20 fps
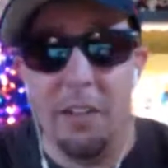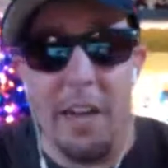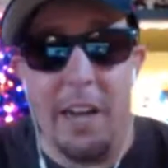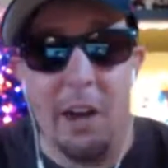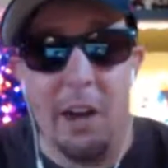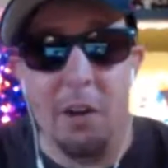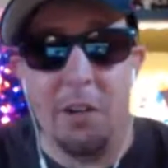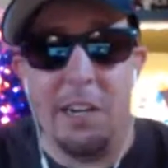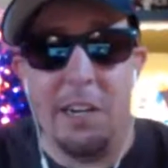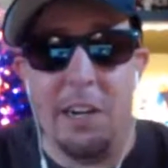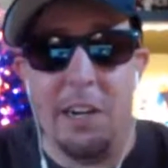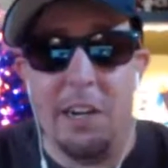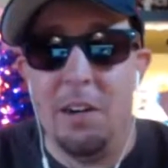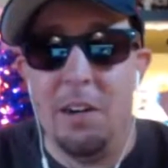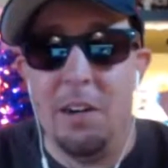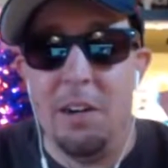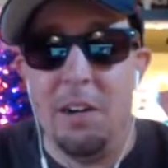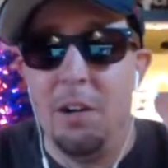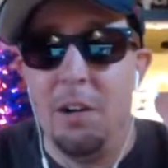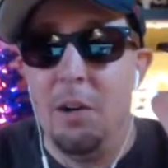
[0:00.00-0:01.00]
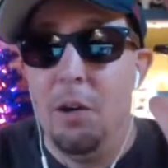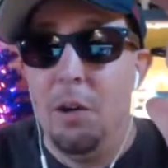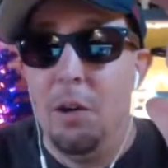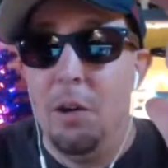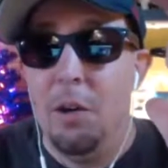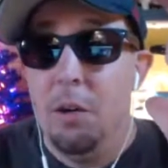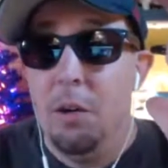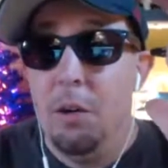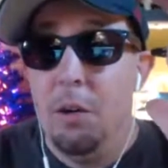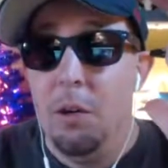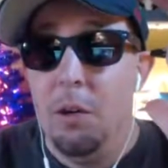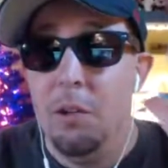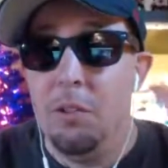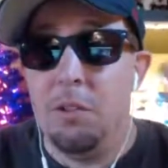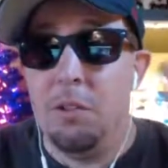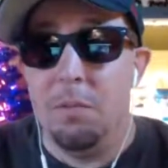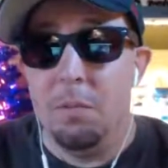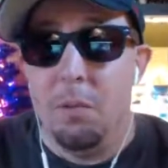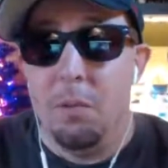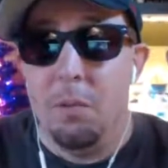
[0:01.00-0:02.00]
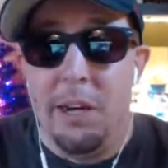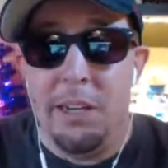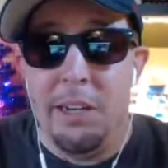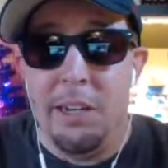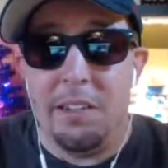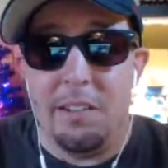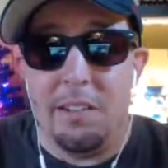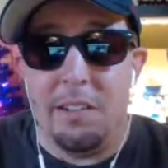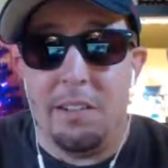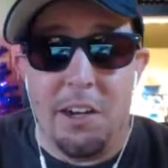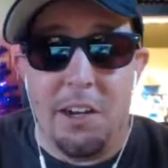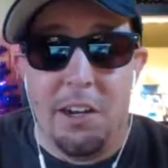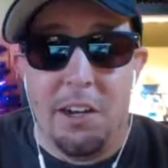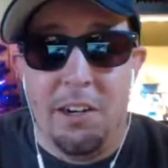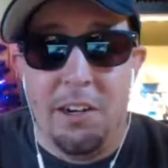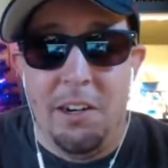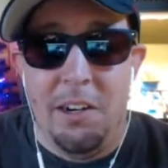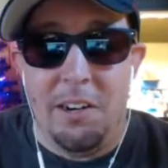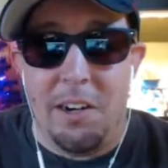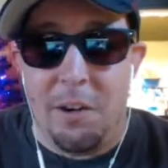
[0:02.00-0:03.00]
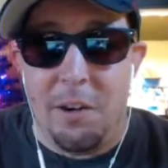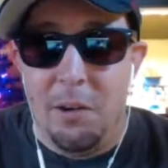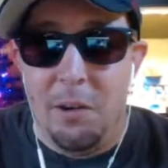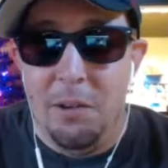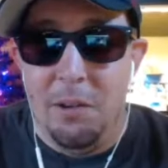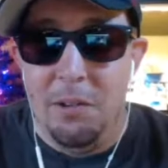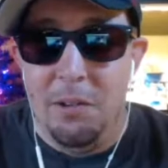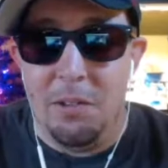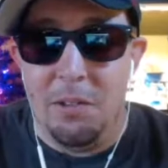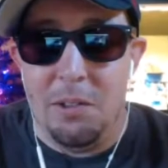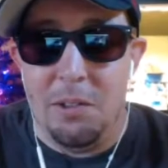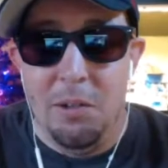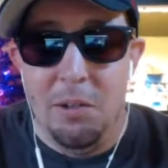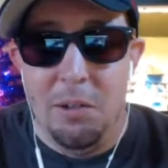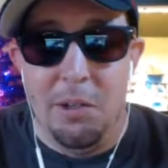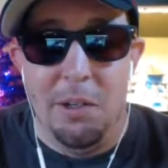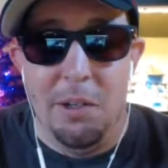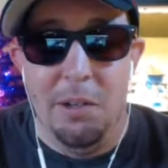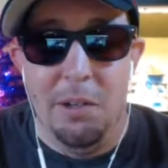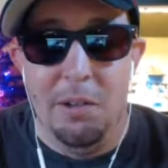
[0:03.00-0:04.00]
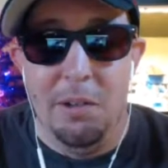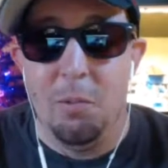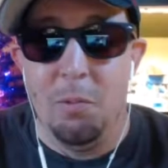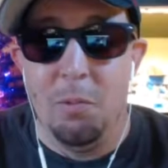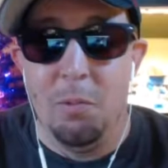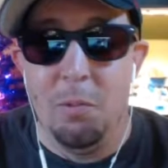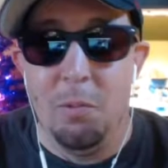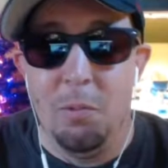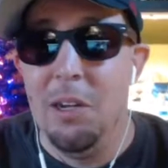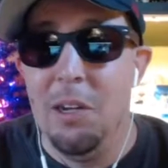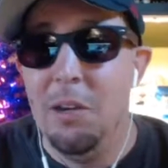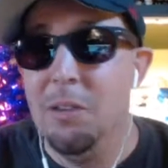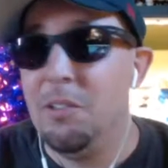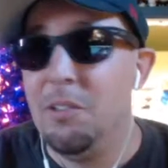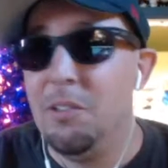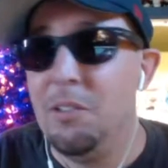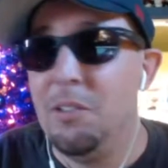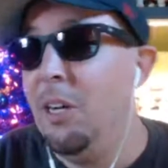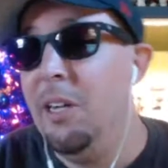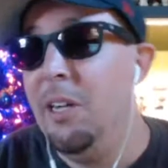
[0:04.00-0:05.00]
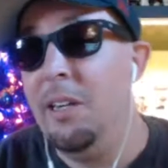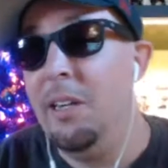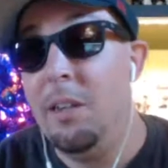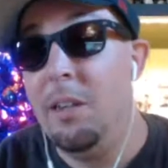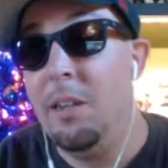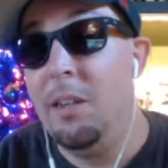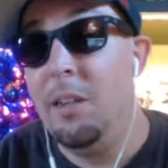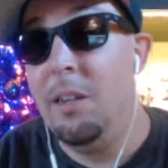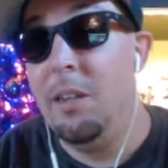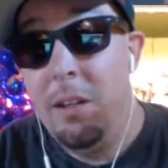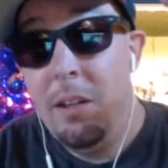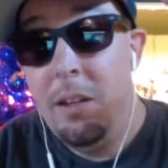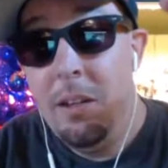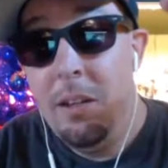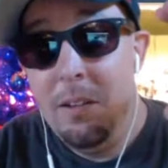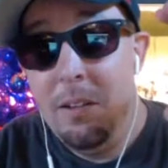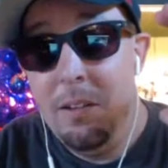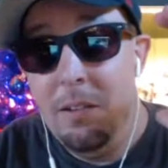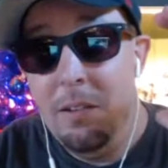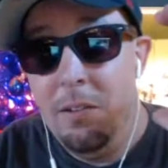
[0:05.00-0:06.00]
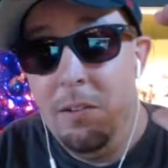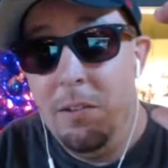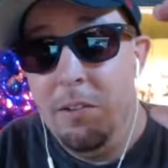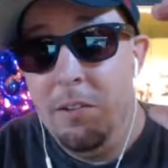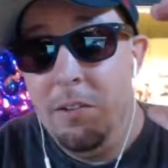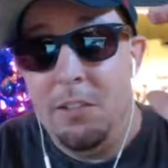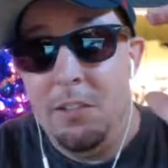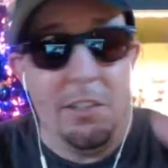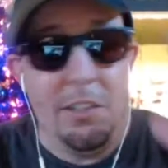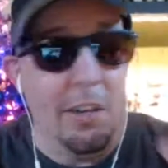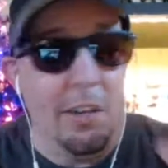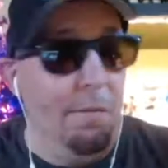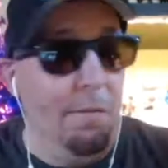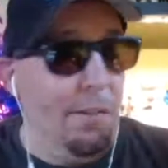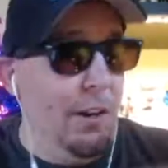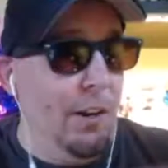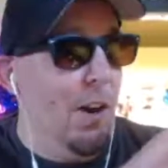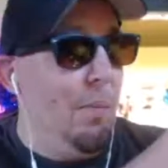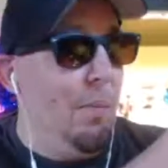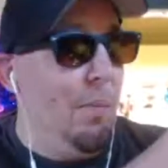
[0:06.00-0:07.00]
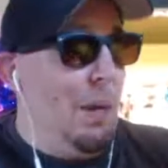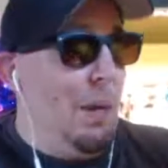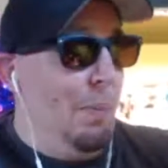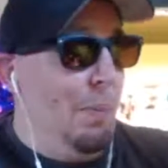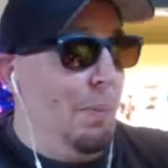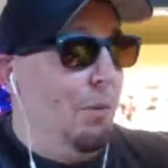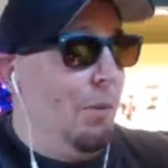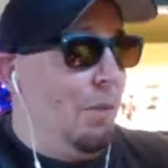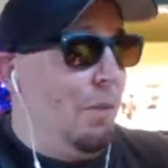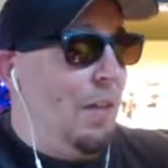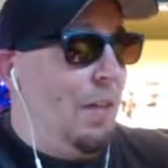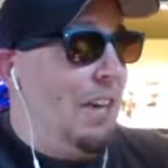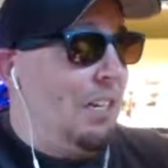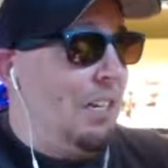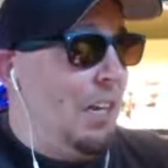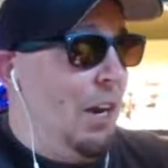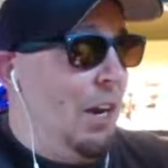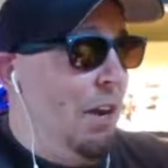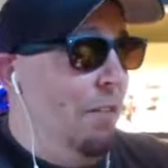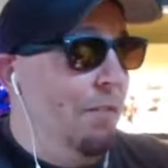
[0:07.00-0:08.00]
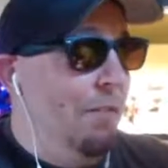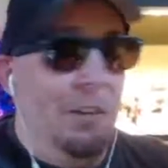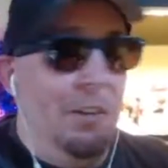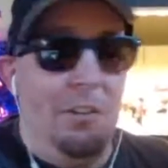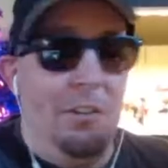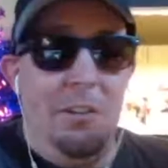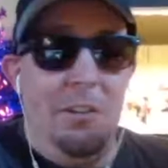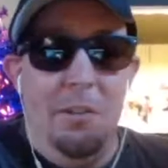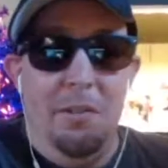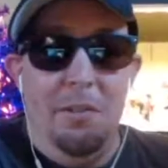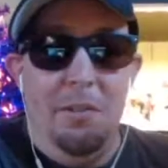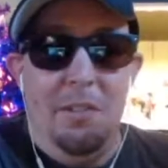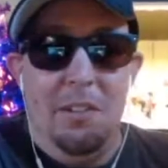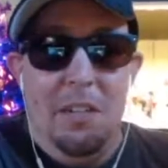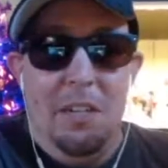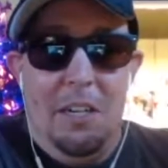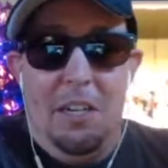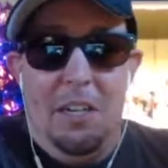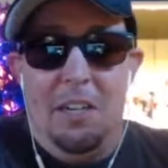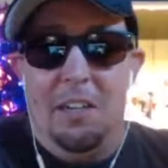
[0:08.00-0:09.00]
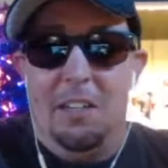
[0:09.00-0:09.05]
I don't care who's what color and who's doing who and what loads or what. Just if there are people with that kind of issue,